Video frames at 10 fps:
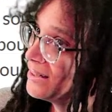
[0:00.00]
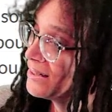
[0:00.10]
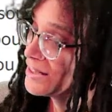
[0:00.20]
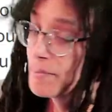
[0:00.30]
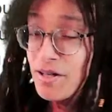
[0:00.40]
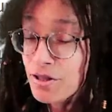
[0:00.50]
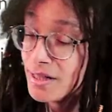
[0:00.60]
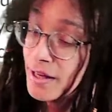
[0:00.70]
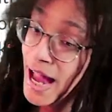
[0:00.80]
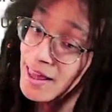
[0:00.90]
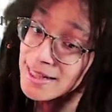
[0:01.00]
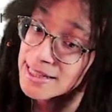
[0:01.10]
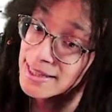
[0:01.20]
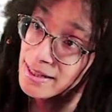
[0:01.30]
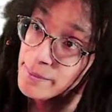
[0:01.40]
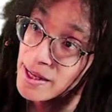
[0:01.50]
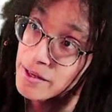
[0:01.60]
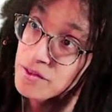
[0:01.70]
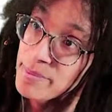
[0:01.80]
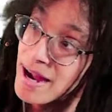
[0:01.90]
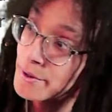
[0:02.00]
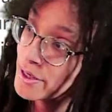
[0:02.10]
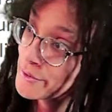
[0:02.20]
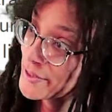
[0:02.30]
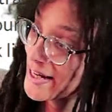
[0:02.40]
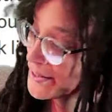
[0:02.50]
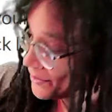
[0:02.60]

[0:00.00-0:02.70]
Especially, I like to think about if the power goes out.